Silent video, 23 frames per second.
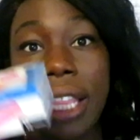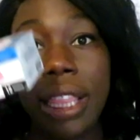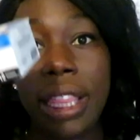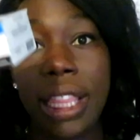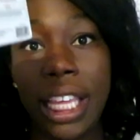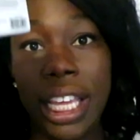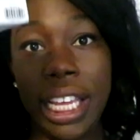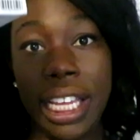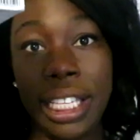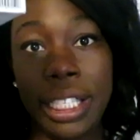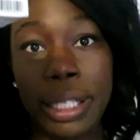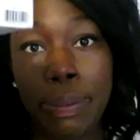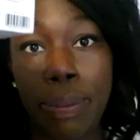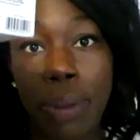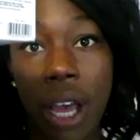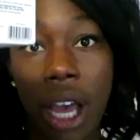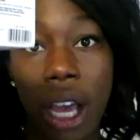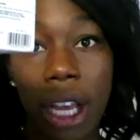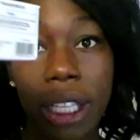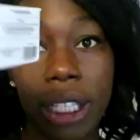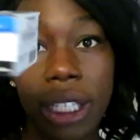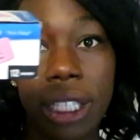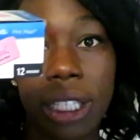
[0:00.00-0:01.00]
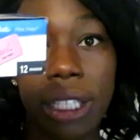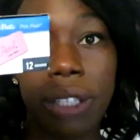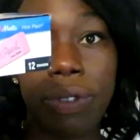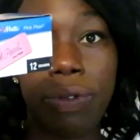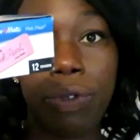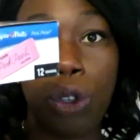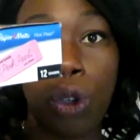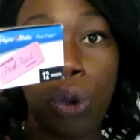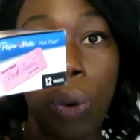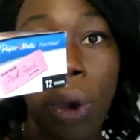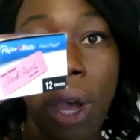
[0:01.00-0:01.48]
get these boxes
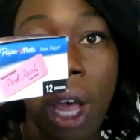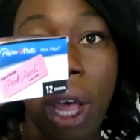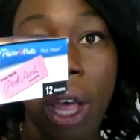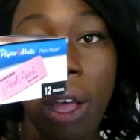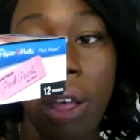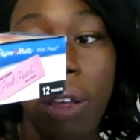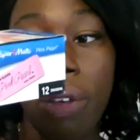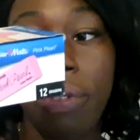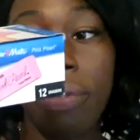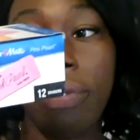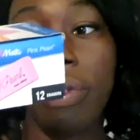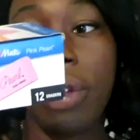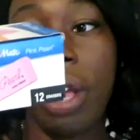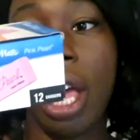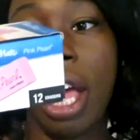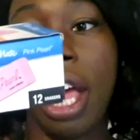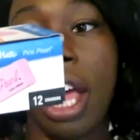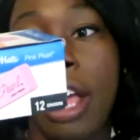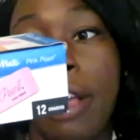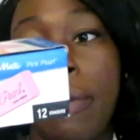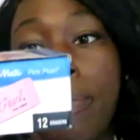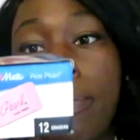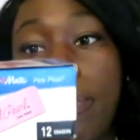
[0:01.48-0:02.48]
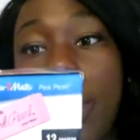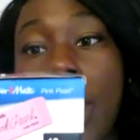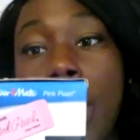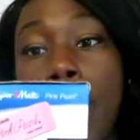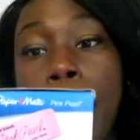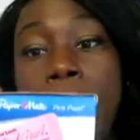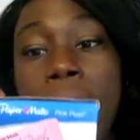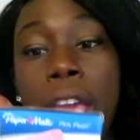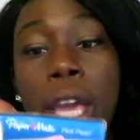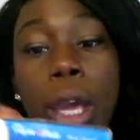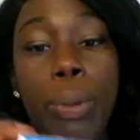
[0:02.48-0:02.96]
of 12
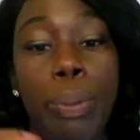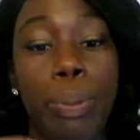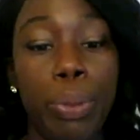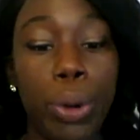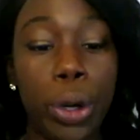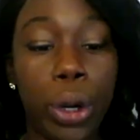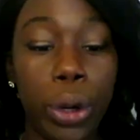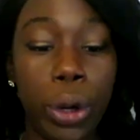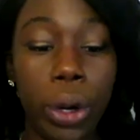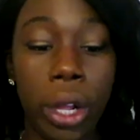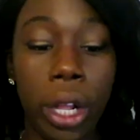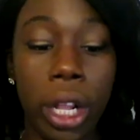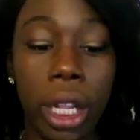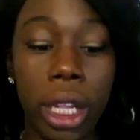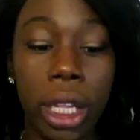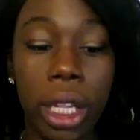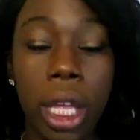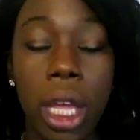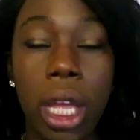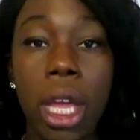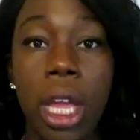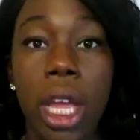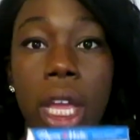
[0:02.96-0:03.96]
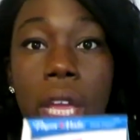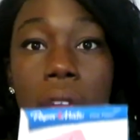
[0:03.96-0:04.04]
pink pearl